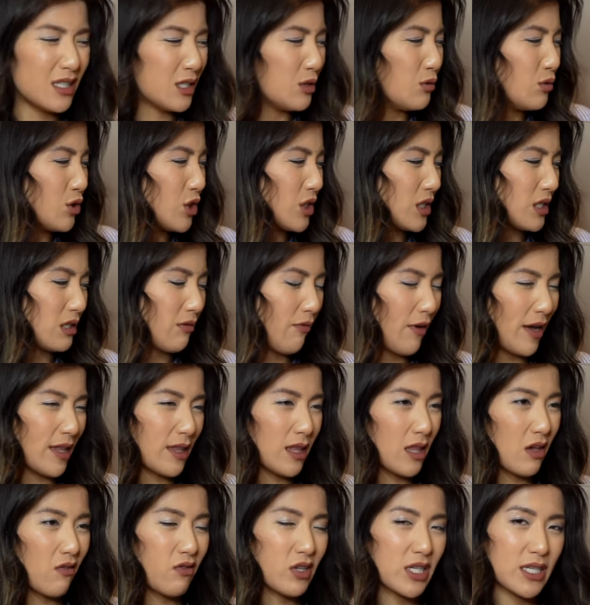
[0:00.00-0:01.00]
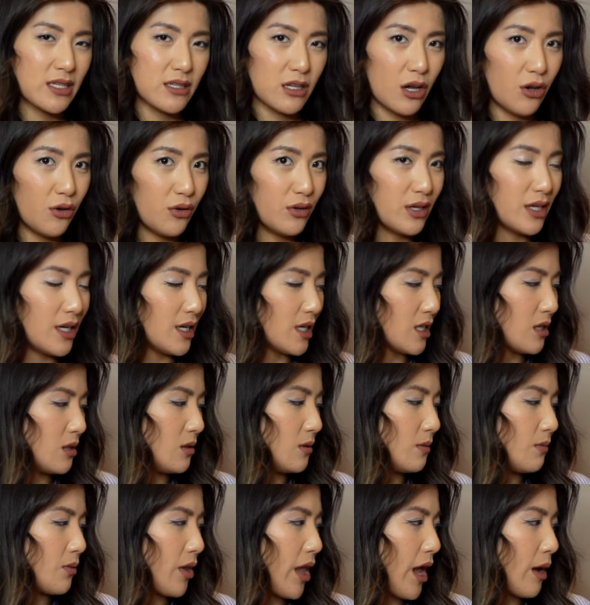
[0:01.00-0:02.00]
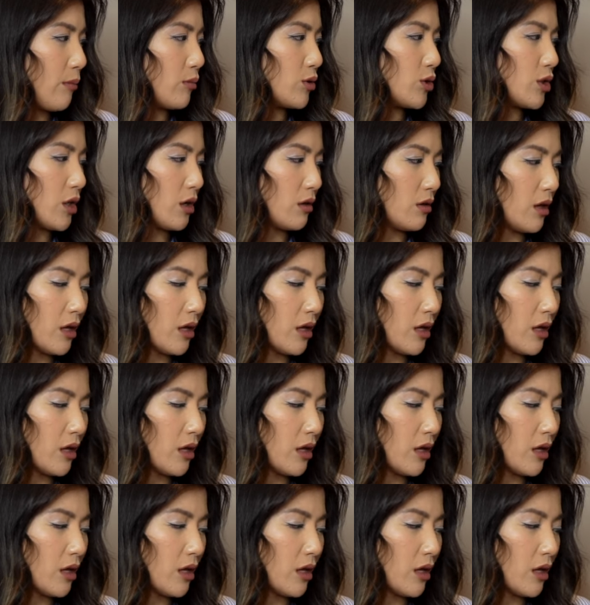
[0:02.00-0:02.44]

It's not just the fact that they've sewn a little camel toe,